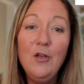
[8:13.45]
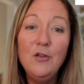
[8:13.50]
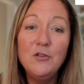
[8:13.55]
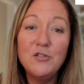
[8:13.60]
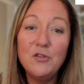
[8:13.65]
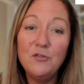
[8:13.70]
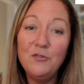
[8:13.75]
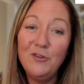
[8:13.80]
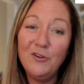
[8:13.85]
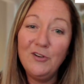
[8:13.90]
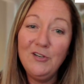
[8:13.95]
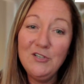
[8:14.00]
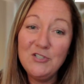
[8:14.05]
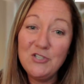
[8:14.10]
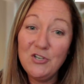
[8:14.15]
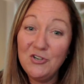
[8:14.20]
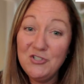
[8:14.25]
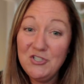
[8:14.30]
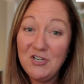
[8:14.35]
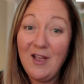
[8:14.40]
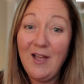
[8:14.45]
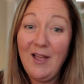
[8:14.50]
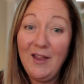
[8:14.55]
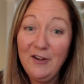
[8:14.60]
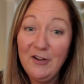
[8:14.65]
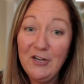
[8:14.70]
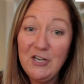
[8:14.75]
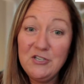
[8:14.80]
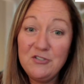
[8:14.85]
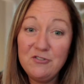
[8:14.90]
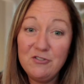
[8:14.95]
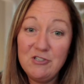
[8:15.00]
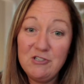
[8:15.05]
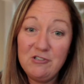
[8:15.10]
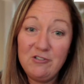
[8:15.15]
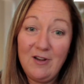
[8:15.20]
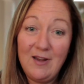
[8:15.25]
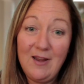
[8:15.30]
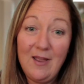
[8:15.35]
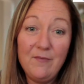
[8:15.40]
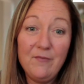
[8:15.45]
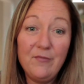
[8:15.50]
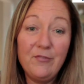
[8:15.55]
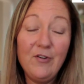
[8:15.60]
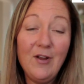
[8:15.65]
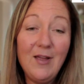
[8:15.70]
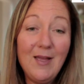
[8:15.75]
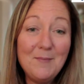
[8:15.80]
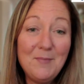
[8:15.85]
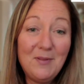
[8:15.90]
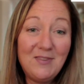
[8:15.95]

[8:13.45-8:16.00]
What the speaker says: So they're going to charge you a higher interest rate up front,